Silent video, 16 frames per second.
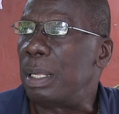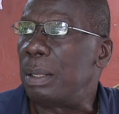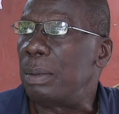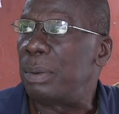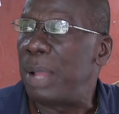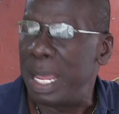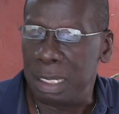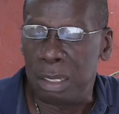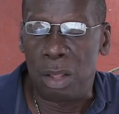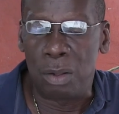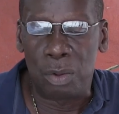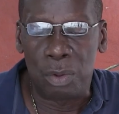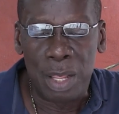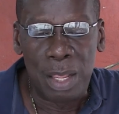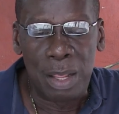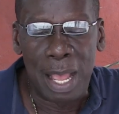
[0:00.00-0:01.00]
Right
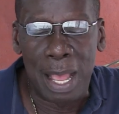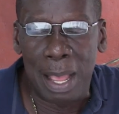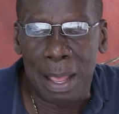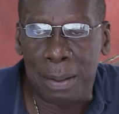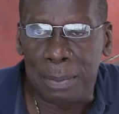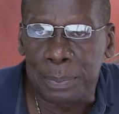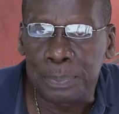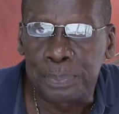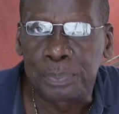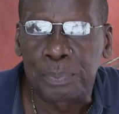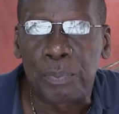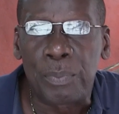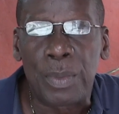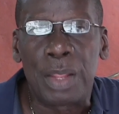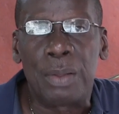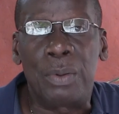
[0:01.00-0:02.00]
now.
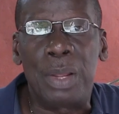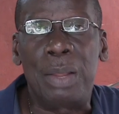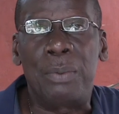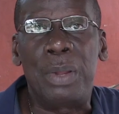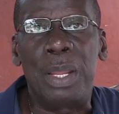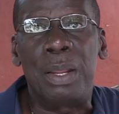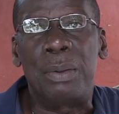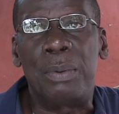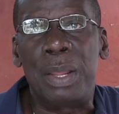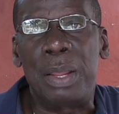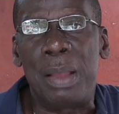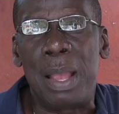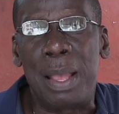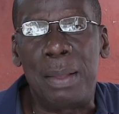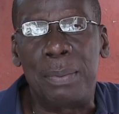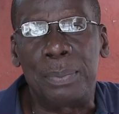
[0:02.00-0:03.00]
Where
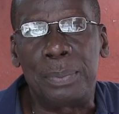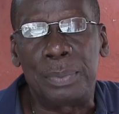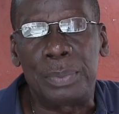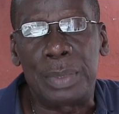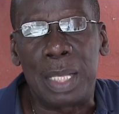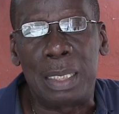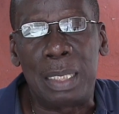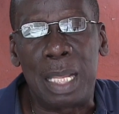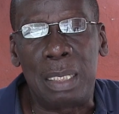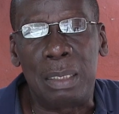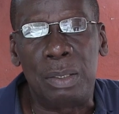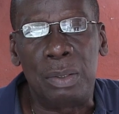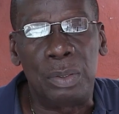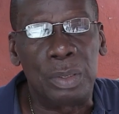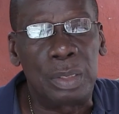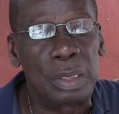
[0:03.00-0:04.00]
that
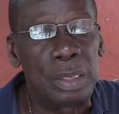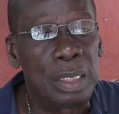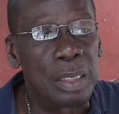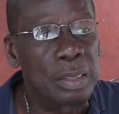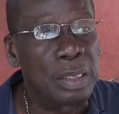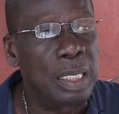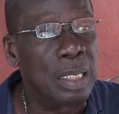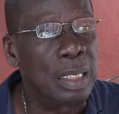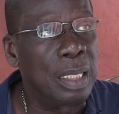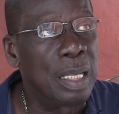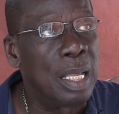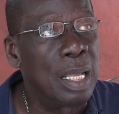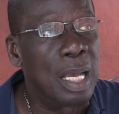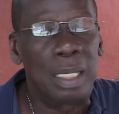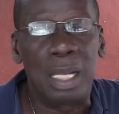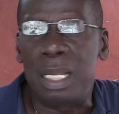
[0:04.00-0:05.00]
you sing.
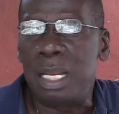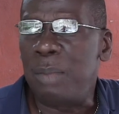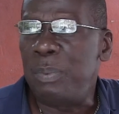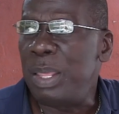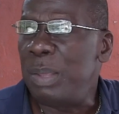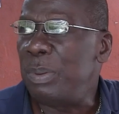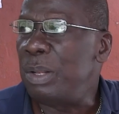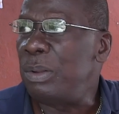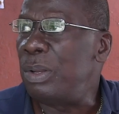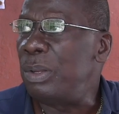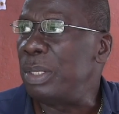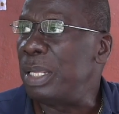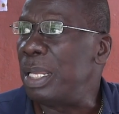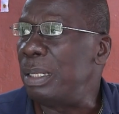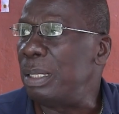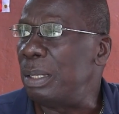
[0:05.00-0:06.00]
A lot of people won't
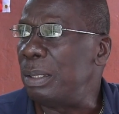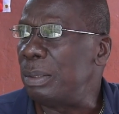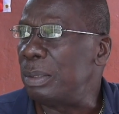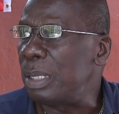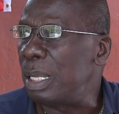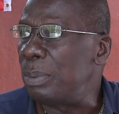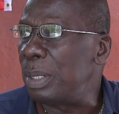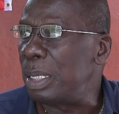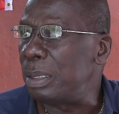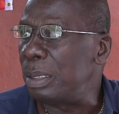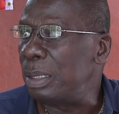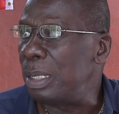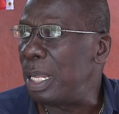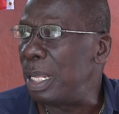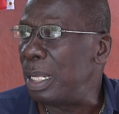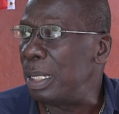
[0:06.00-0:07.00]
get no supper
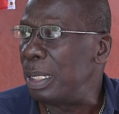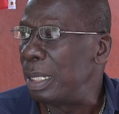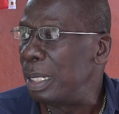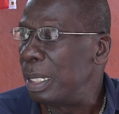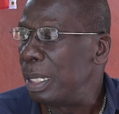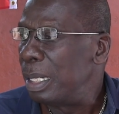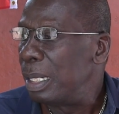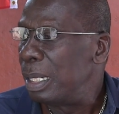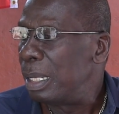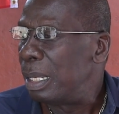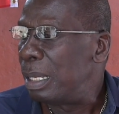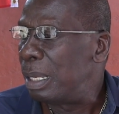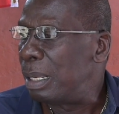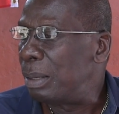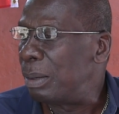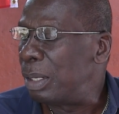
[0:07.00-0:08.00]
tonight.
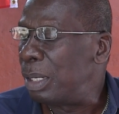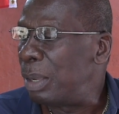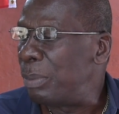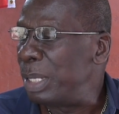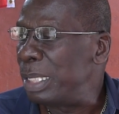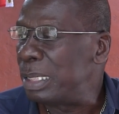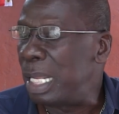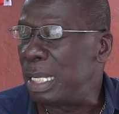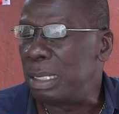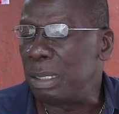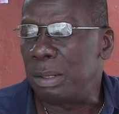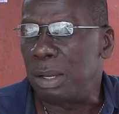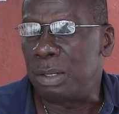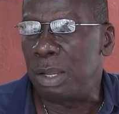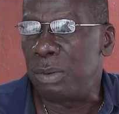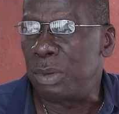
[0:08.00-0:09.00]
What a bass line,
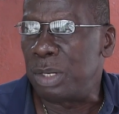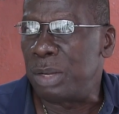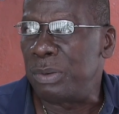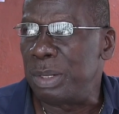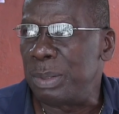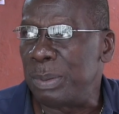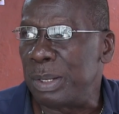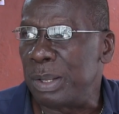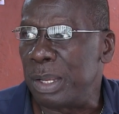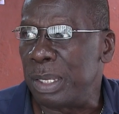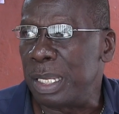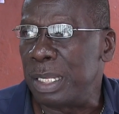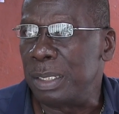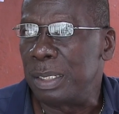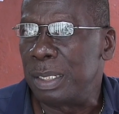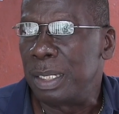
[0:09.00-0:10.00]
what a rhythm they go
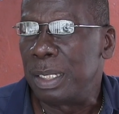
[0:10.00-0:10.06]
again.